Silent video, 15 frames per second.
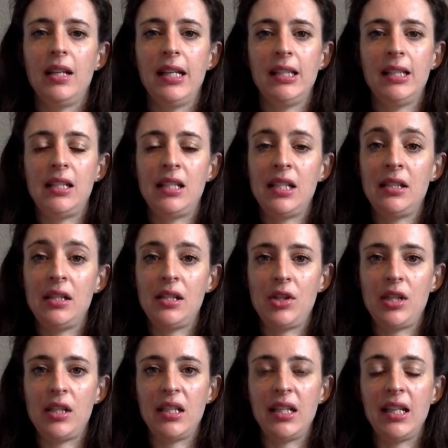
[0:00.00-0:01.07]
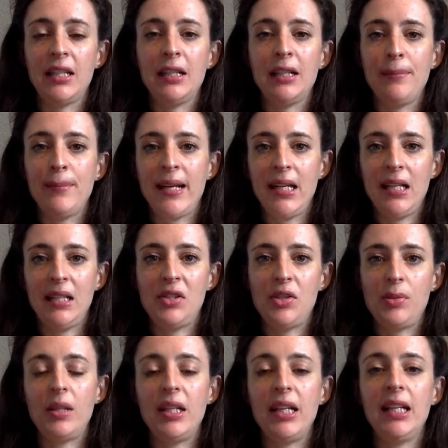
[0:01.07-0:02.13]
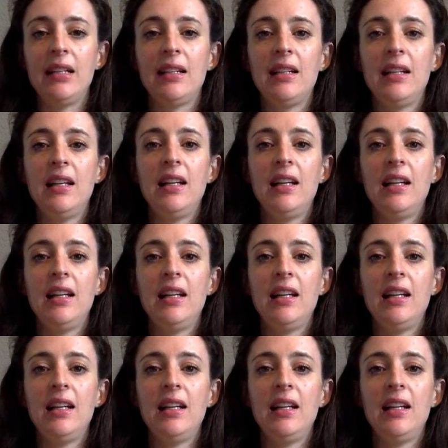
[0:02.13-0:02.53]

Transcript: and the tincture together in my energy body